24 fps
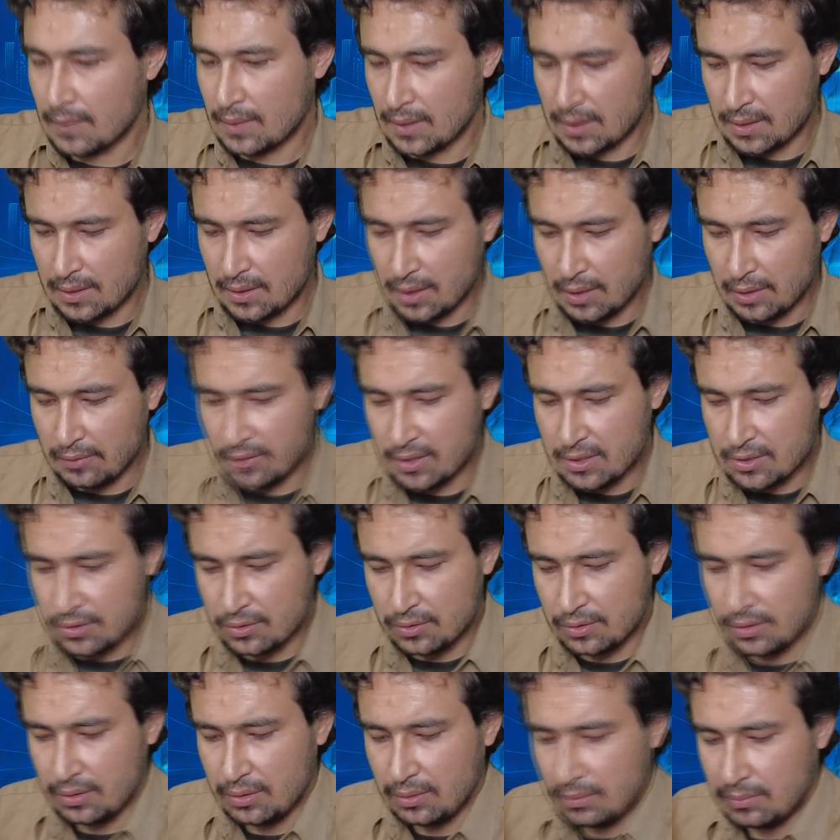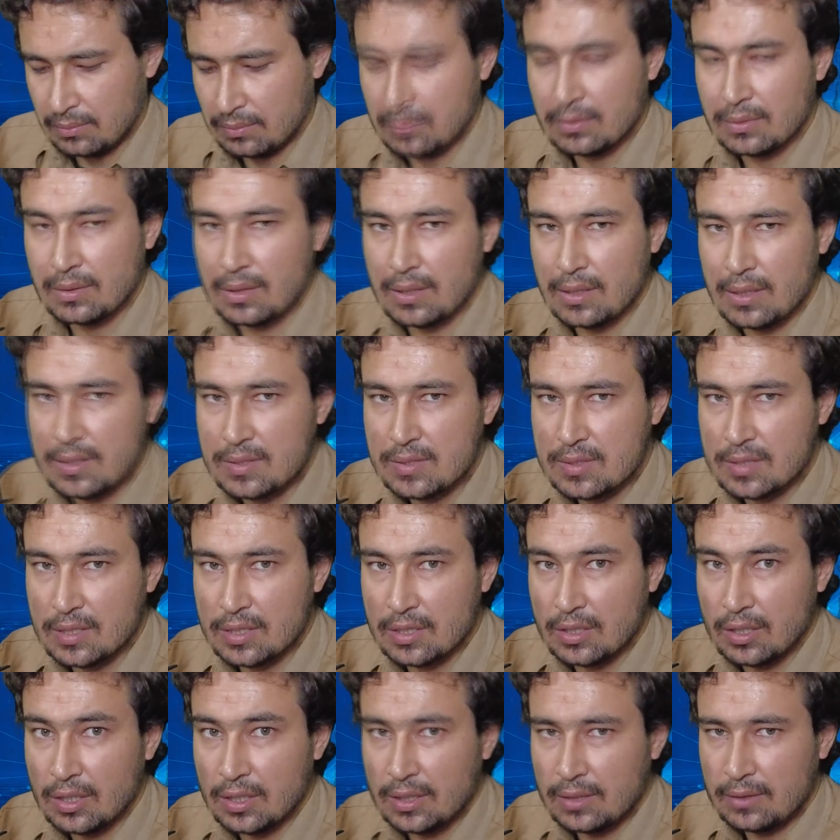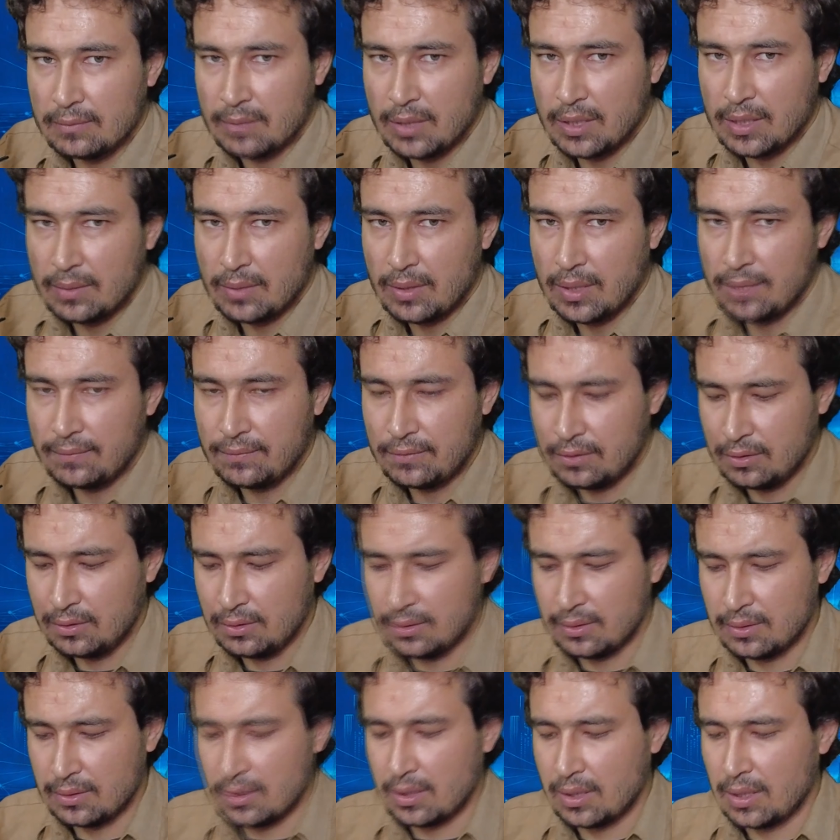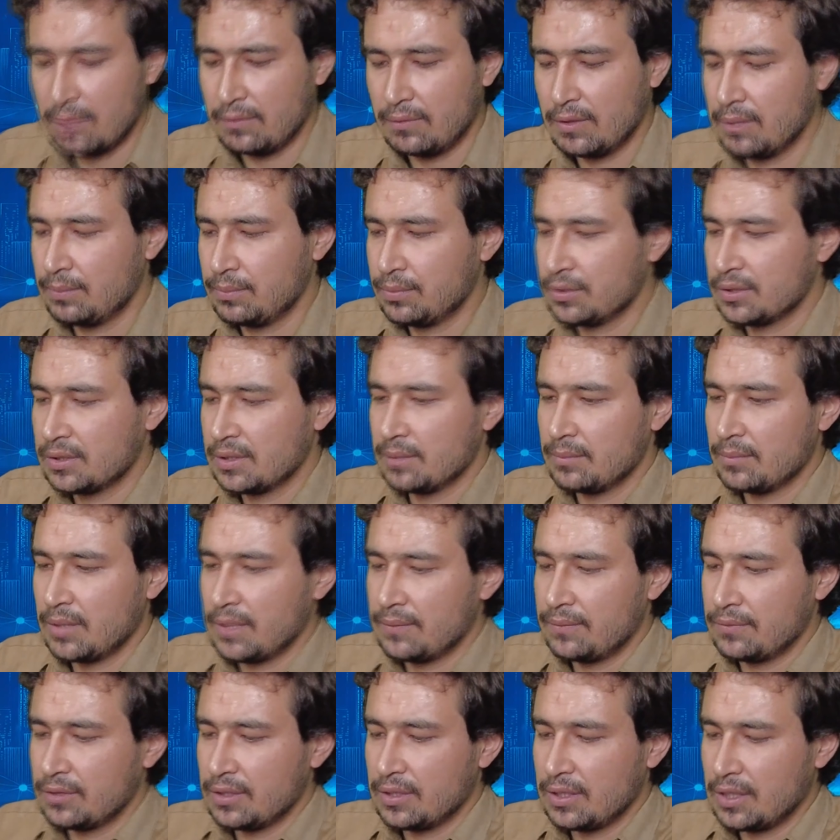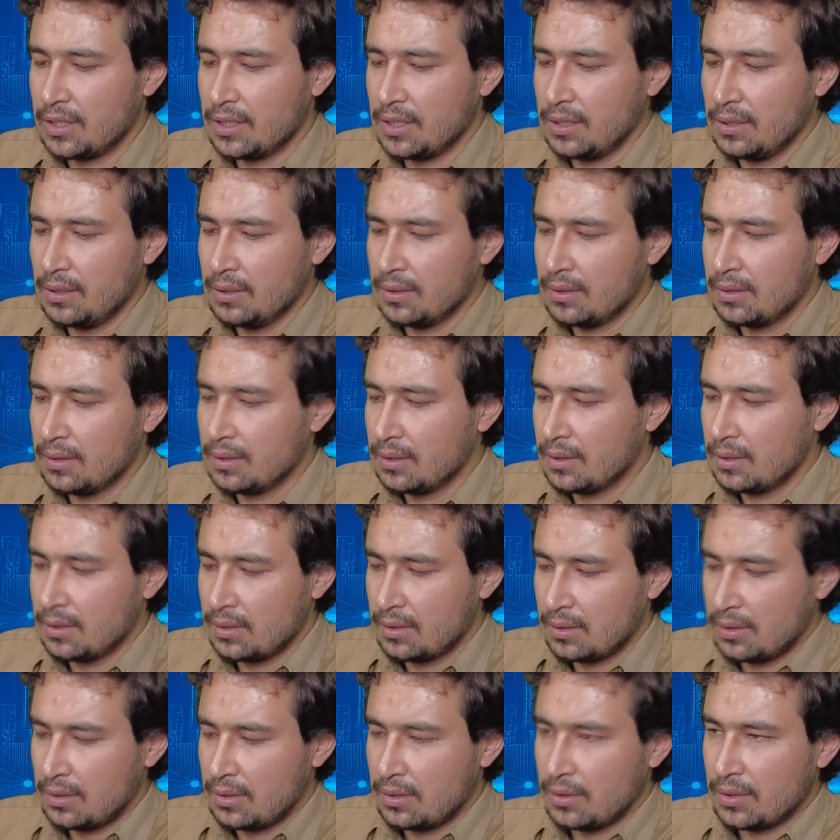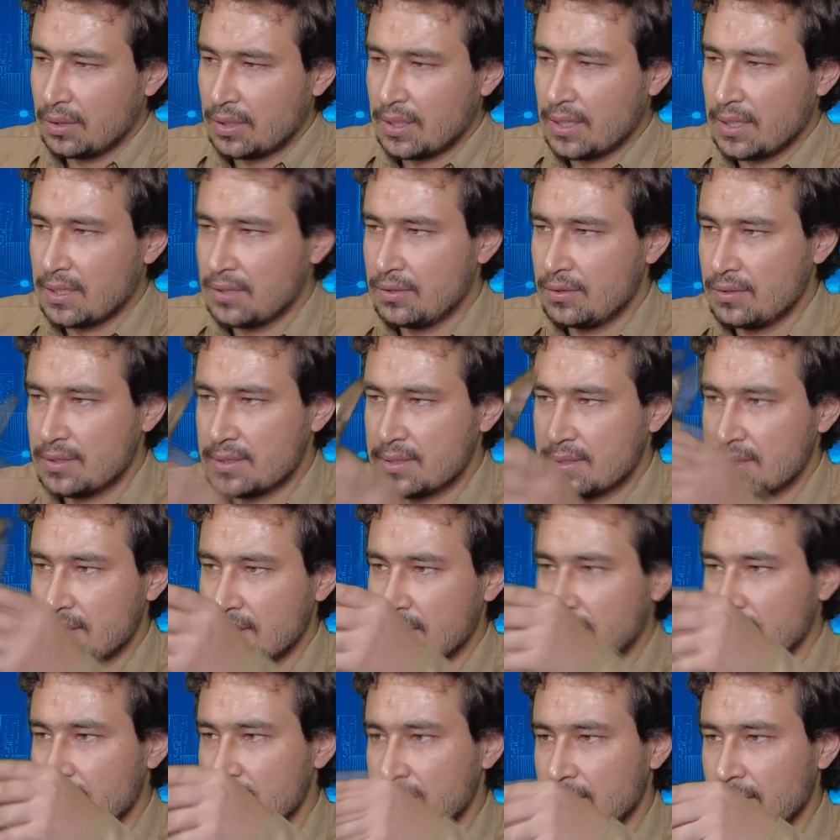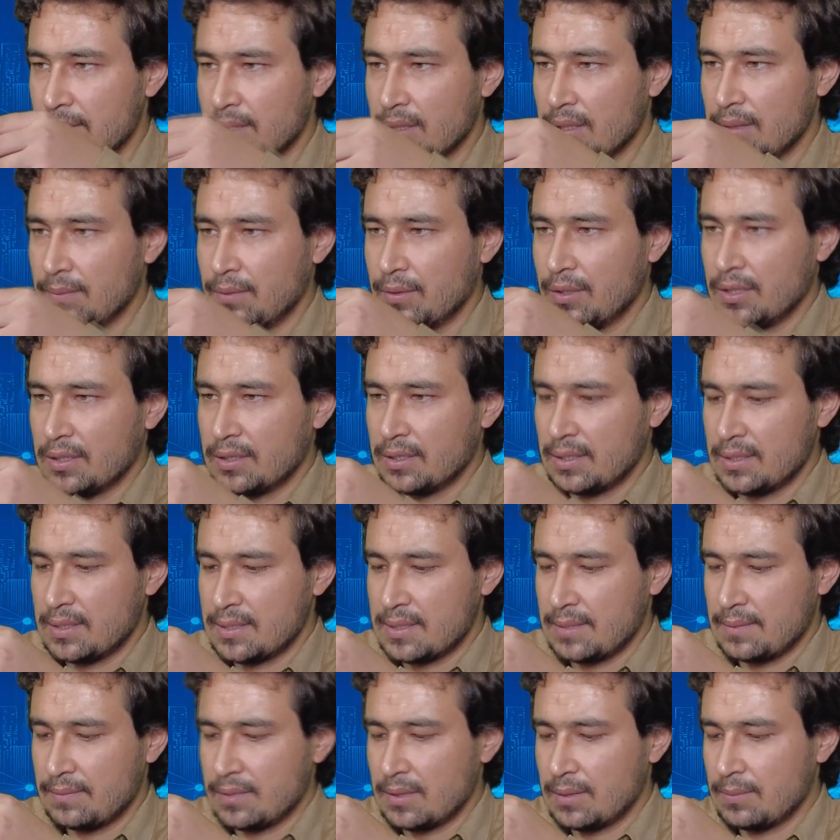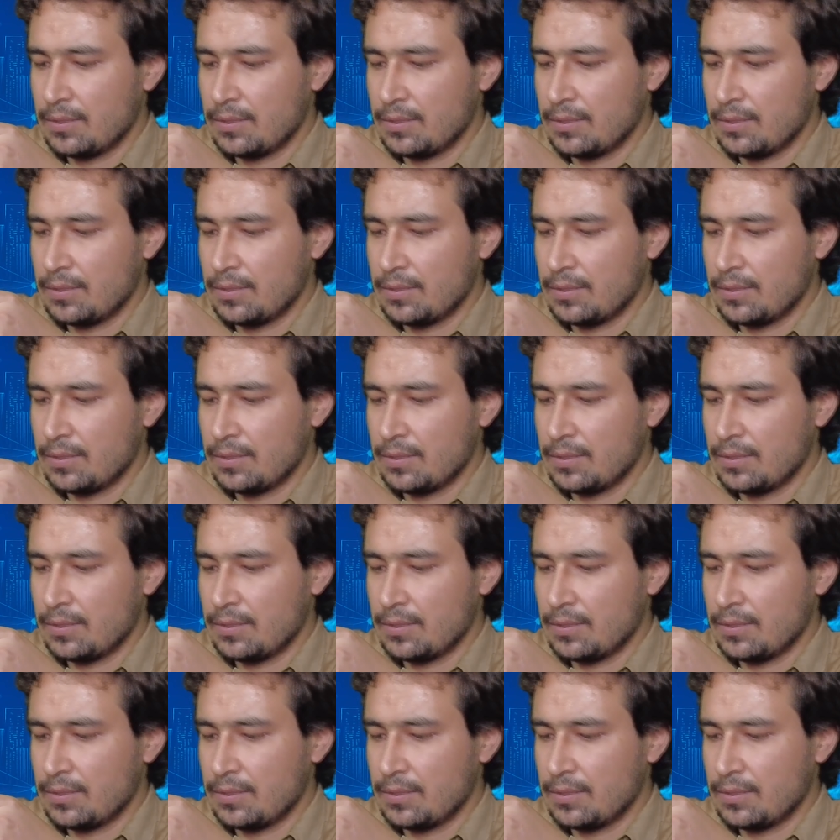and I will show you. It's recording by my phone. I will put in my phone here. You can use in several part and several